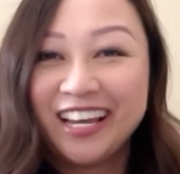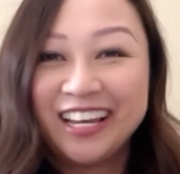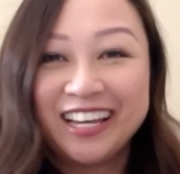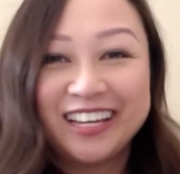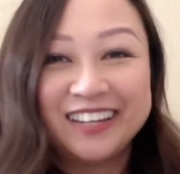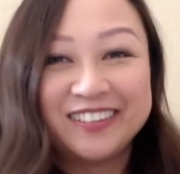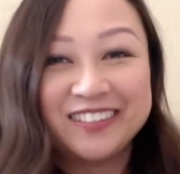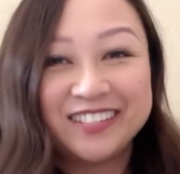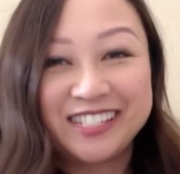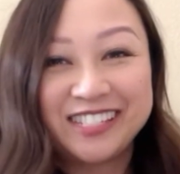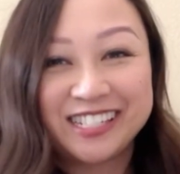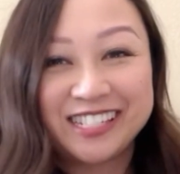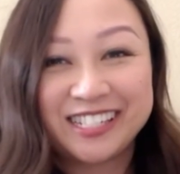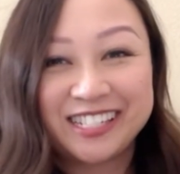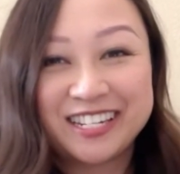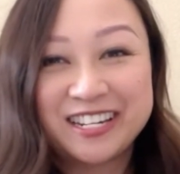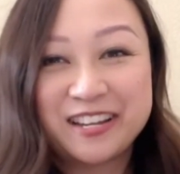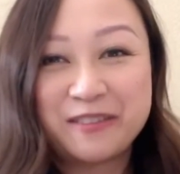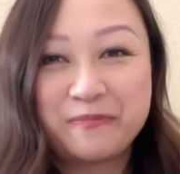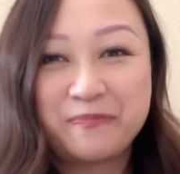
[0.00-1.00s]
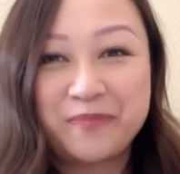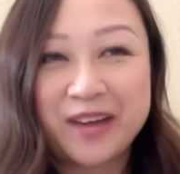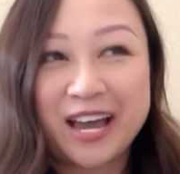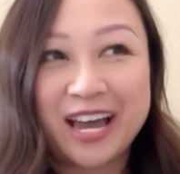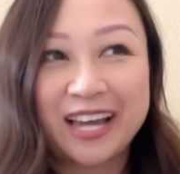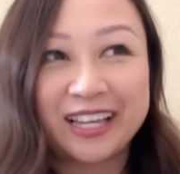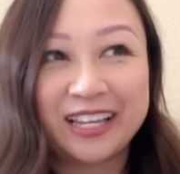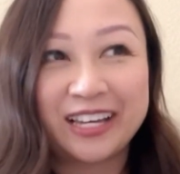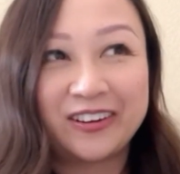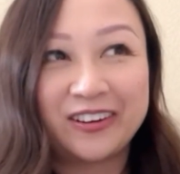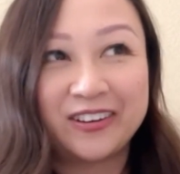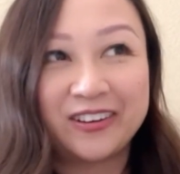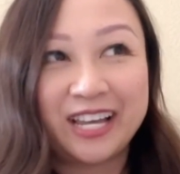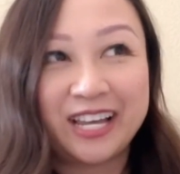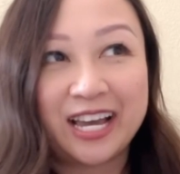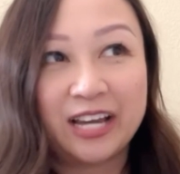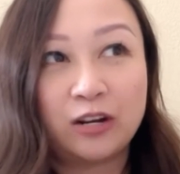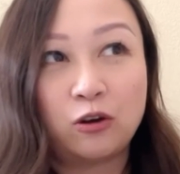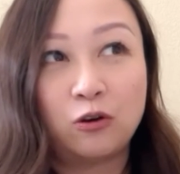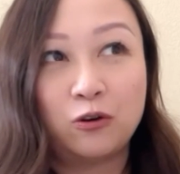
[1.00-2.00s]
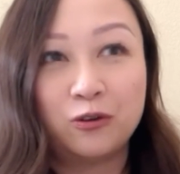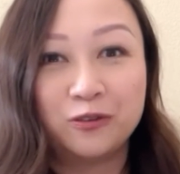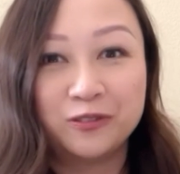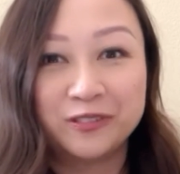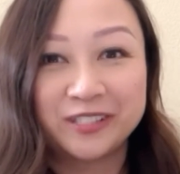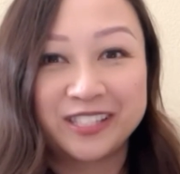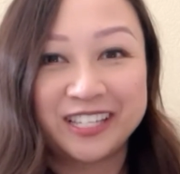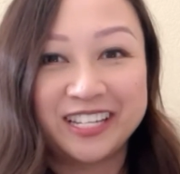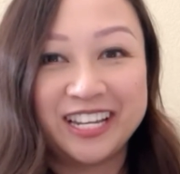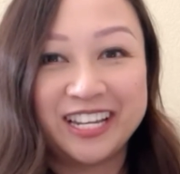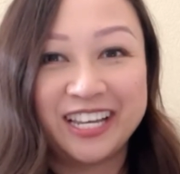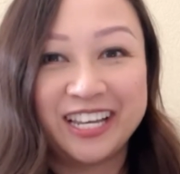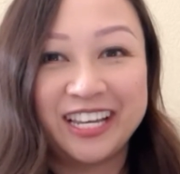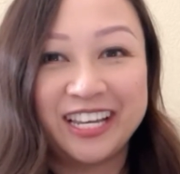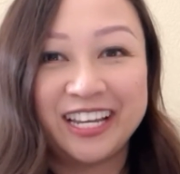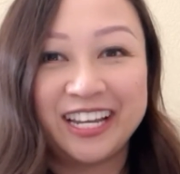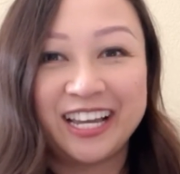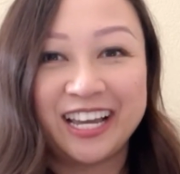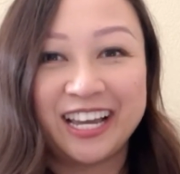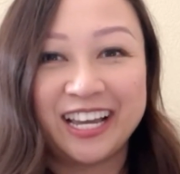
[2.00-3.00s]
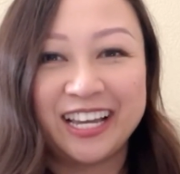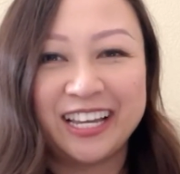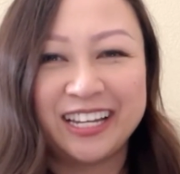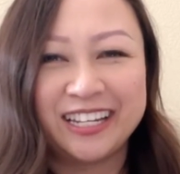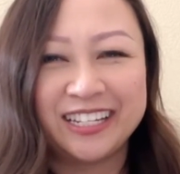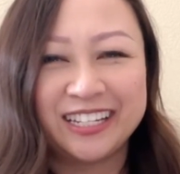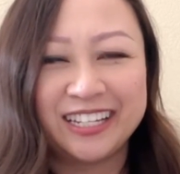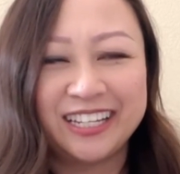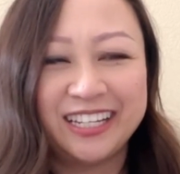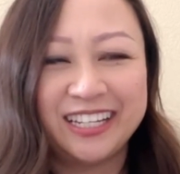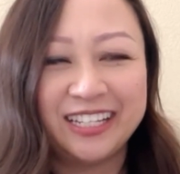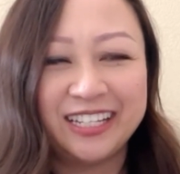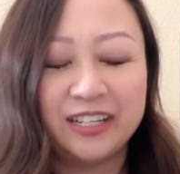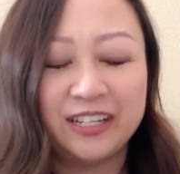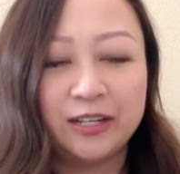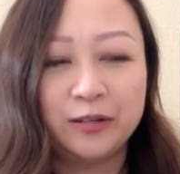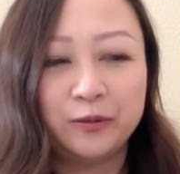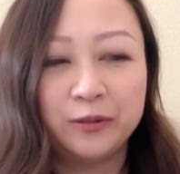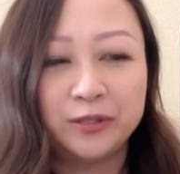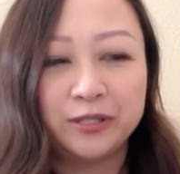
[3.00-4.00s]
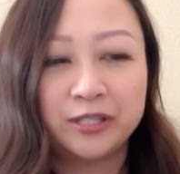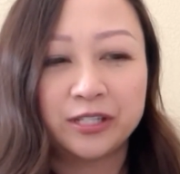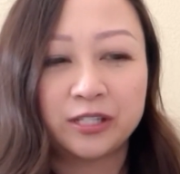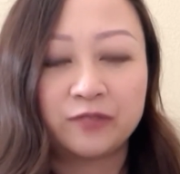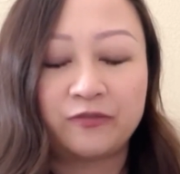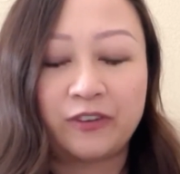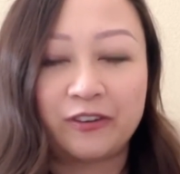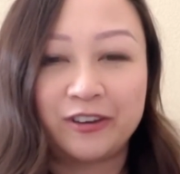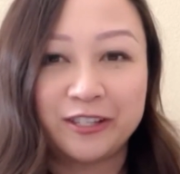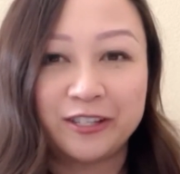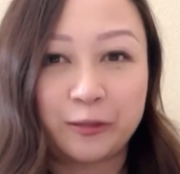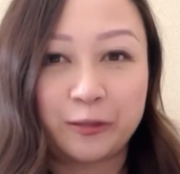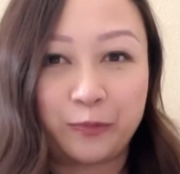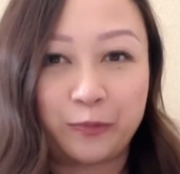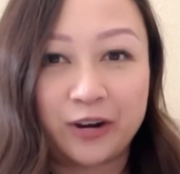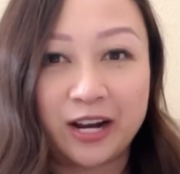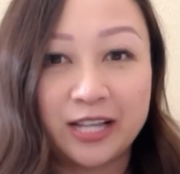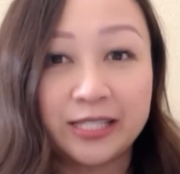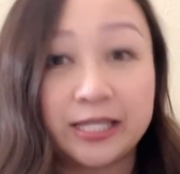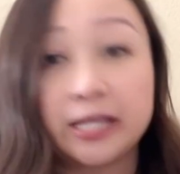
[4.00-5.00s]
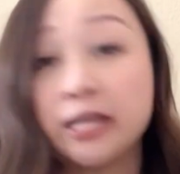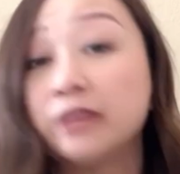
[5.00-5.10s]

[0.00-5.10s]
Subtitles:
it was just in a bag that already had holes in it and it was just very surprising.